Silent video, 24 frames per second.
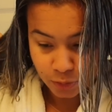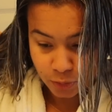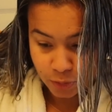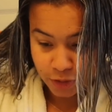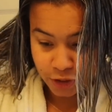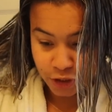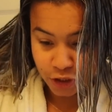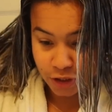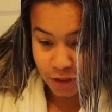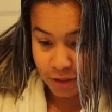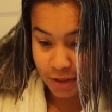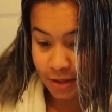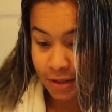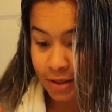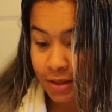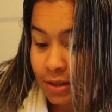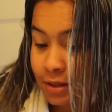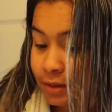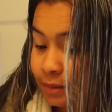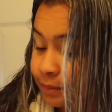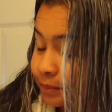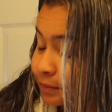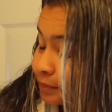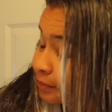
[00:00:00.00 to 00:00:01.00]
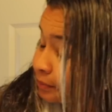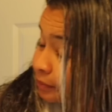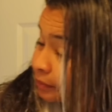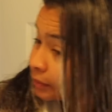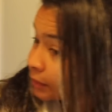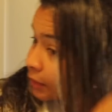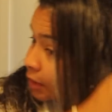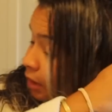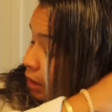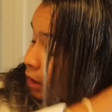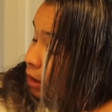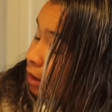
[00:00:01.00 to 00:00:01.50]
which is
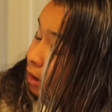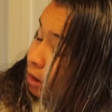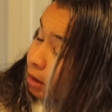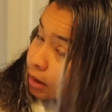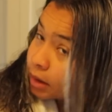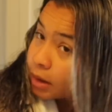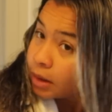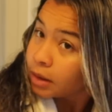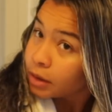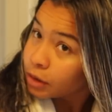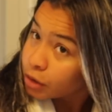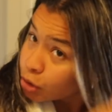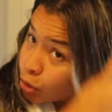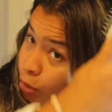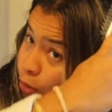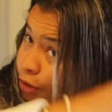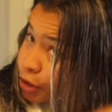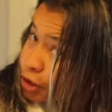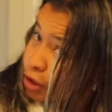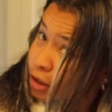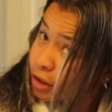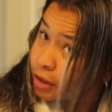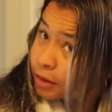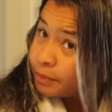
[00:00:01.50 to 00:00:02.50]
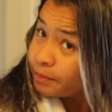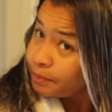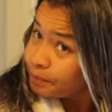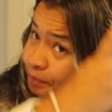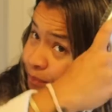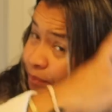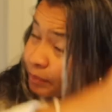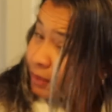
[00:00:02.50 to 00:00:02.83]
torture,